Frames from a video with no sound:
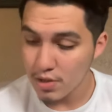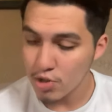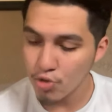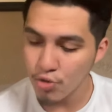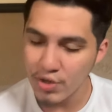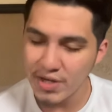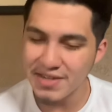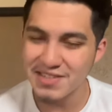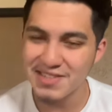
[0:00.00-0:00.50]

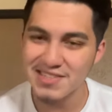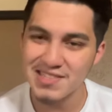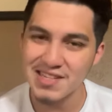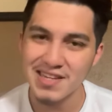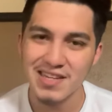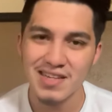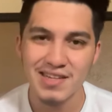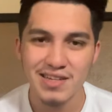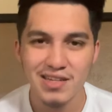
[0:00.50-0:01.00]
Green is
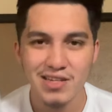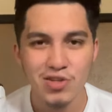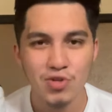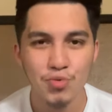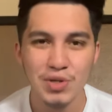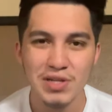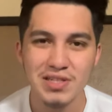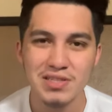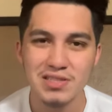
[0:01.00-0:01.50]
eh.
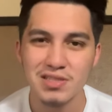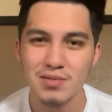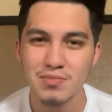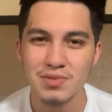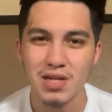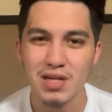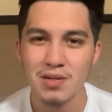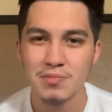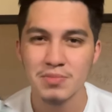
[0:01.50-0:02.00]
Green is
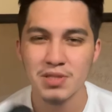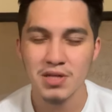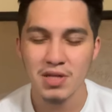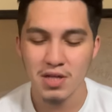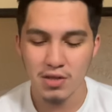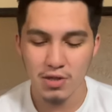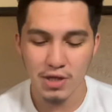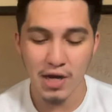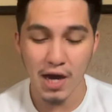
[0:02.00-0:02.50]
sometimes,
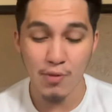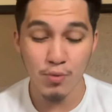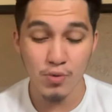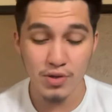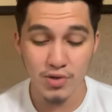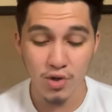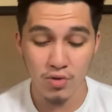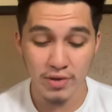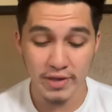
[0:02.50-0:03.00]
like, I
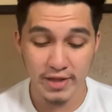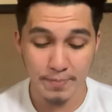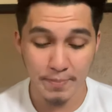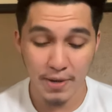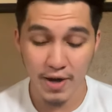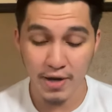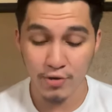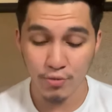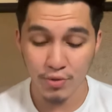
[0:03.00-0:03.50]
really don't like the
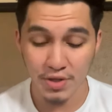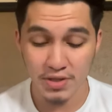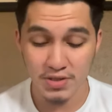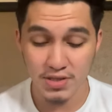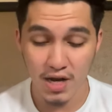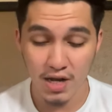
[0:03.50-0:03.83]
pine greens.